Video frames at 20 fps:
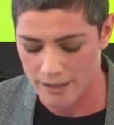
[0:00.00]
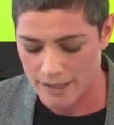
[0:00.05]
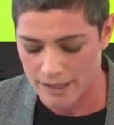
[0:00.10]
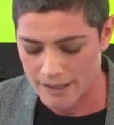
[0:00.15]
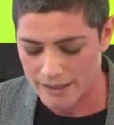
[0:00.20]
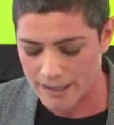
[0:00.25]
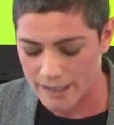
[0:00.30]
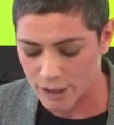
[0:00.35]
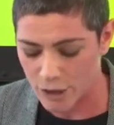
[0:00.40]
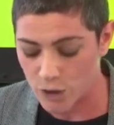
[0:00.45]

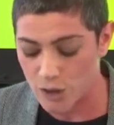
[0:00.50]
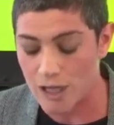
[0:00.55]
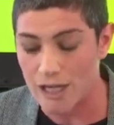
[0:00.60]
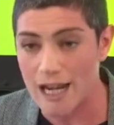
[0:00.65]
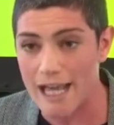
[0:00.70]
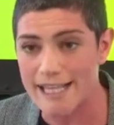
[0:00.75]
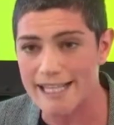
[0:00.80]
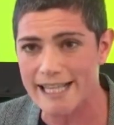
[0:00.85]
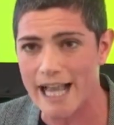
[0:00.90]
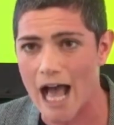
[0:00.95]
that you're
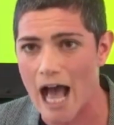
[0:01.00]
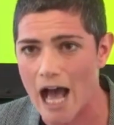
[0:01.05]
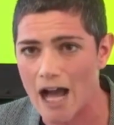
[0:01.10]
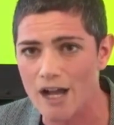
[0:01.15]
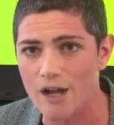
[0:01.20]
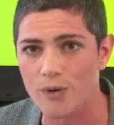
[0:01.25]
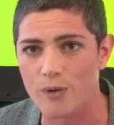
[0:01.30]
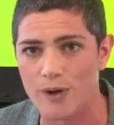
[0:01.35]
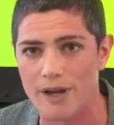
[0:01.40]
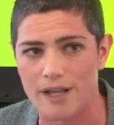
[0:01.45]
less
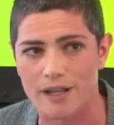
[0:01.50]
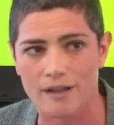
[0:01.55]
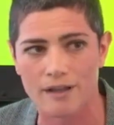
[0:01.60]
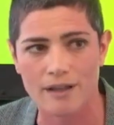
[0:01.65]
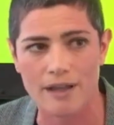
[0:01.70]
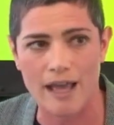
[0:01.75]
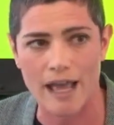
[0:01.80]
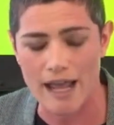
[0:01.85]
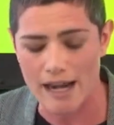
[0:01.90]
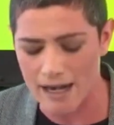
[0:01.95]
hungry
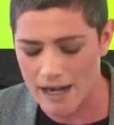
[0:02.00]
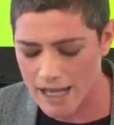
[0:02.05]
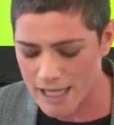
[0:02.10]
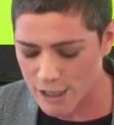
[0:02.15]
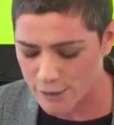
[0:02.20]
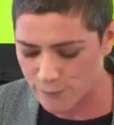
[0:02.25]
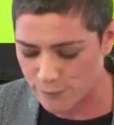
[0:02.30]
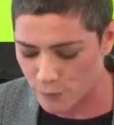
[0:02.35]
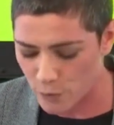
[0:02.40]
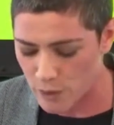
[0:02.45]
and
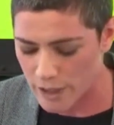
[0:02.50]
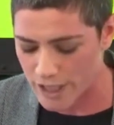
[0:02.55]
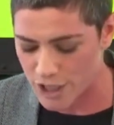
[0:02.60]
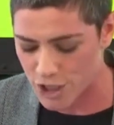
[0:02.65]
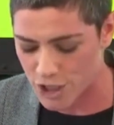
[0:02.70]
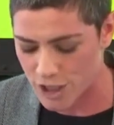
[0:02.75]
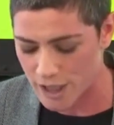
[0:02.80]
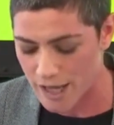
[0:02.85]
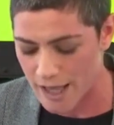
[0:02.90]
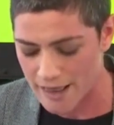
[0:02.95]
less
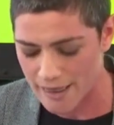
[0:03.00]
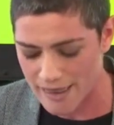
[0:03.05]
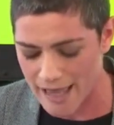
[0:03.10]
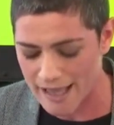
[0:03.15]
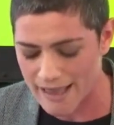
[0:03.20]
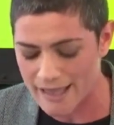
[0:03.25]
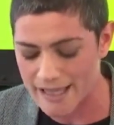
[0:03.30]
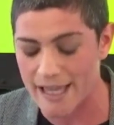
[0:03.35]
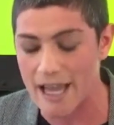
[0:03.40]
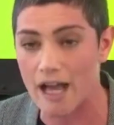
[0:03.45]
foolish
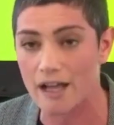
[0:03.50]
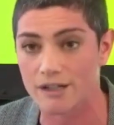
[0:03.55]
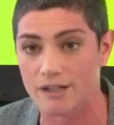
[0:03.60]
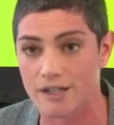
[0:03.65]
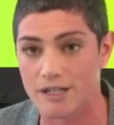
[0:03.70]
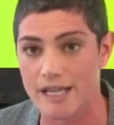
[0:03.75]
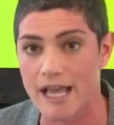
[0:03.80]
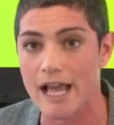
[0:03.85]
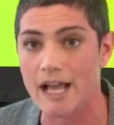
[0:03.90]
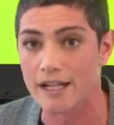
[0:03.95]
than the
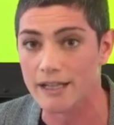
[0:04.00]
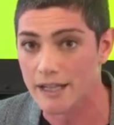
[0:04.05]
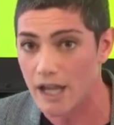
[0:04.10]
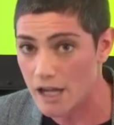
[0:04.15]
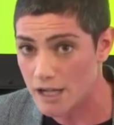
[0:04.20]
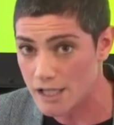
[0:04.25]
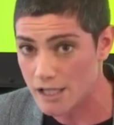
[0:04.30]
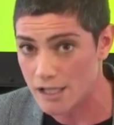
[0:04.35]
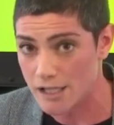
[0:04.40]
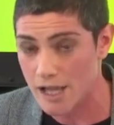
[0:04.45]
others,
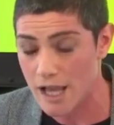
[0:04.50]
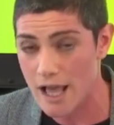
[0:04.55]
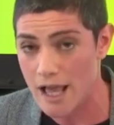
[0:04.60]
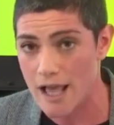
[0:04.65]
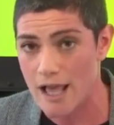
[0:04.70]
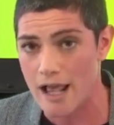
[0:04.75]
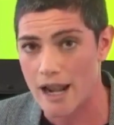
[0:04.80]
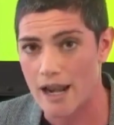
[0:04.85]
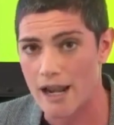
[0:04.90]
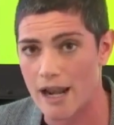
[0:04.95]
thus
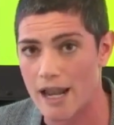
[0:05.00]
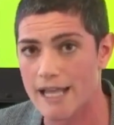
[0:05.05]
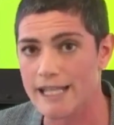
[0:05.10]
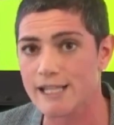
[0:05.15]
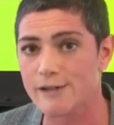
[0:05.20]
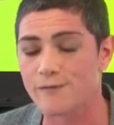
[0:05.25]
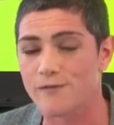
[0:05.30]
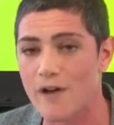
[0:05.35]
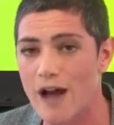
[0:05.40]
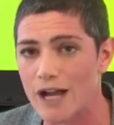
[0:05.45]

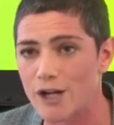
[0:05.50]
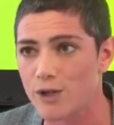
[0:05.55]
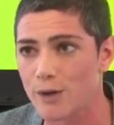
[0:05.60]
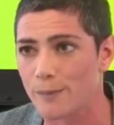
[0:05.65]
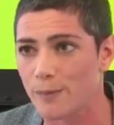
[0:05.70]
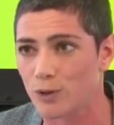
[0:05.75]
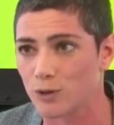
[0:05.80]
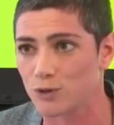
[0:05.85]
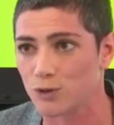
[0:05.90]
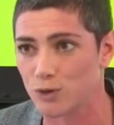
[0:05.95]
less
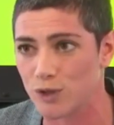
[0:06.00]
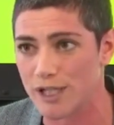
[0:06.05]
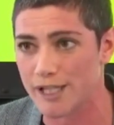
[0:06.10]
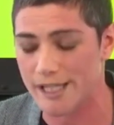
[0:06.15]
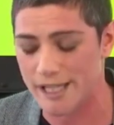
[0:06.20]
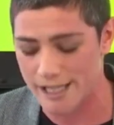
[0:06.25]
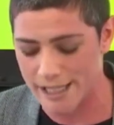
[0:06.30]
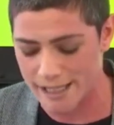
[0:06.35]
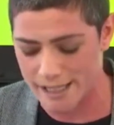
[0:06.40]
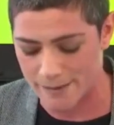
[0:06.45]
valuable to the
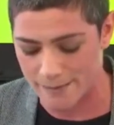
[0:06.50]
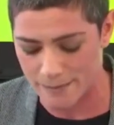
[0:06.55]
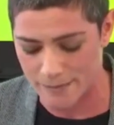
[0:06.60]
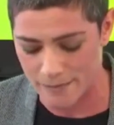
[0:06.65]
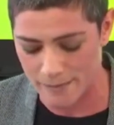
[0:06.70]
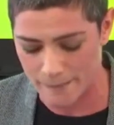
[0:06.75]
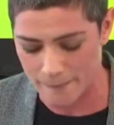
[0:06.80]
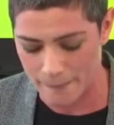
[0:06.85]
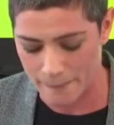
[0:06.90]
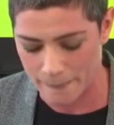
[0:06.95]
system.
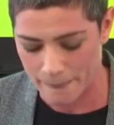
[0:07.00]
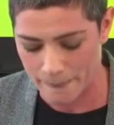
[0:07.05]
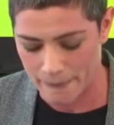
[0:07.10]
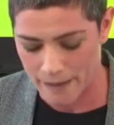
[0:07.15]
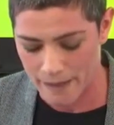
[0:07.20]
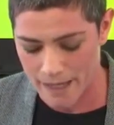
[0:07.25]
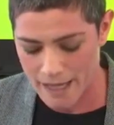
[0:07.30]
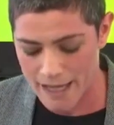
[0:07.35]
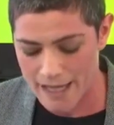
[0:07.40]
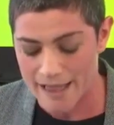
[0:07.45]

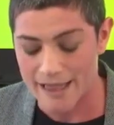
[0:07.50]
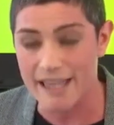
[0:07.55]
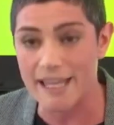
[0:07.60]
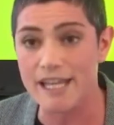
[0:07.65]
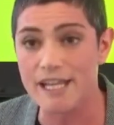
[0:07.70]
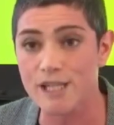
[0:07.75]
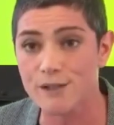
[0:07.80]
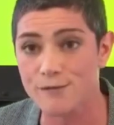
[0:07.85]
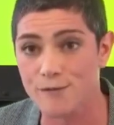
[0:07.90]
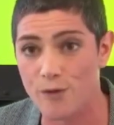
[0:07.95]

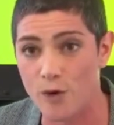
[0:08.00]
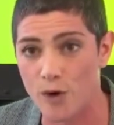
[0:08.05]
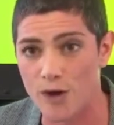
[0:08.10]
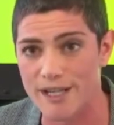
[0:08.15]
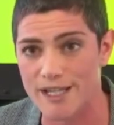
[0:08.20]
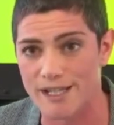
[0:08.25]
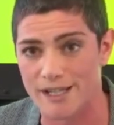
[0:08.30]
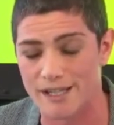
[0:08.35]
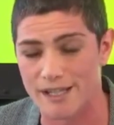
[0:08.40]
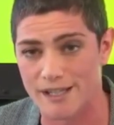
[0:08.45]
These
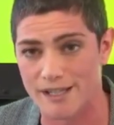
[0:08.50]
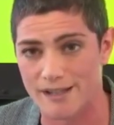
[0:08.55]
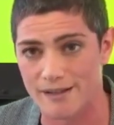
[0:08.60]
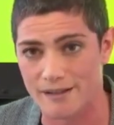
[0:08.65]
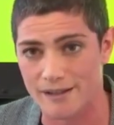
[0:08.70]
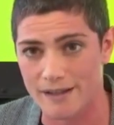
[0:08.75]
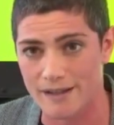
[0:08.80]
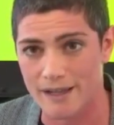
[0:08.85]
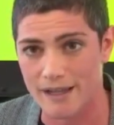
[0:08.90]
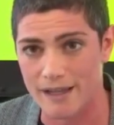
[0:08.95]
voices
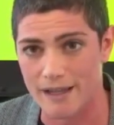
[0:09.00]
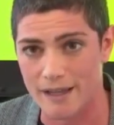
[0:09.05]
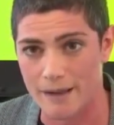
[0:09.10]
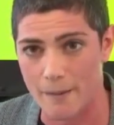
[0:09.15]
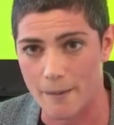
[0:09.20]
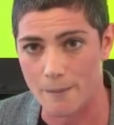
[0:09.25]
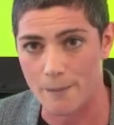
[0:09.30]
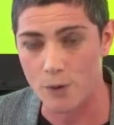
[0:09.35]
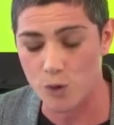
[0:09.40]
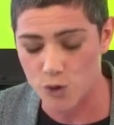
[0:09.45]

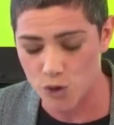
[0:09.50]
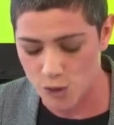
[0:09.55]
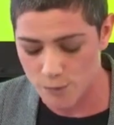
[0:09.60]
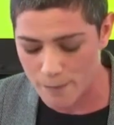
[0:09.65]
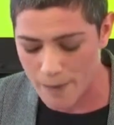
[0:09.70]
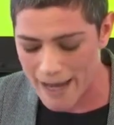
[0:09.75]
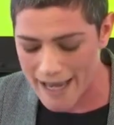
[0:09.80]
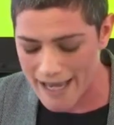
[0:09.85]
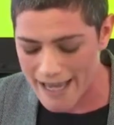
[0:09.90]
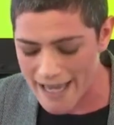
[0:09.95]
bruise
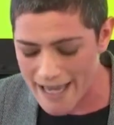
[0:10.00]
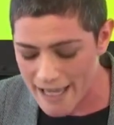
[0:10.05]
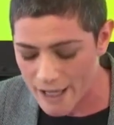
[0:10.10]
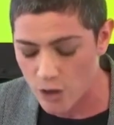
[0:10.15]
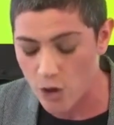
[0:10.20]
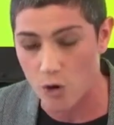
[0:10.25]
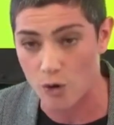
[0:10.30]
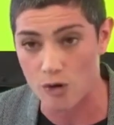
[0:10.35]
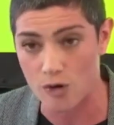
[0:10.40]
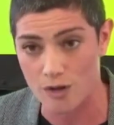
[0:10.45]
my
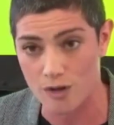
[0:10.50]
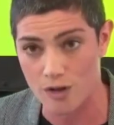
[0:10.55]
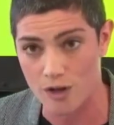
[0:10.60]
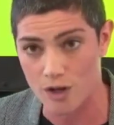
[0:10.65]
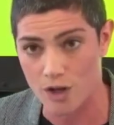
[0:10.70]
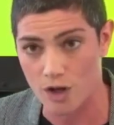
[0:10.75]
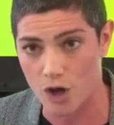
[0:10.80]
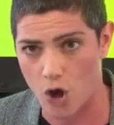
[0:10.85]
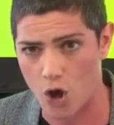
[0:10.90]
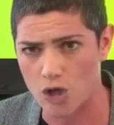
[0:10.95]
ego
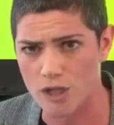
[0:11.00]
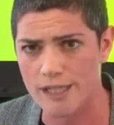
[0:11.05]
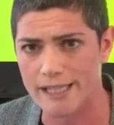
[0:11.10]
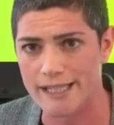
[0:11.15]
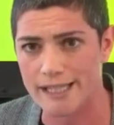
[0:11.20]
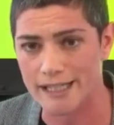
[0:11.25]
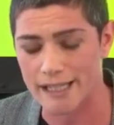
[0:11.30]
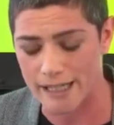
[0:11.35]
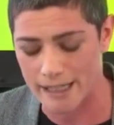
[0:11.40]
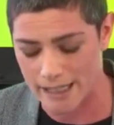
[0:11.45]

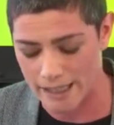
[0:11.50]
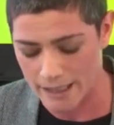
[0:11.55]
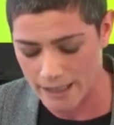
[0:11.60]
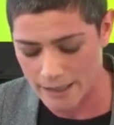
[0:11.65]
constantly.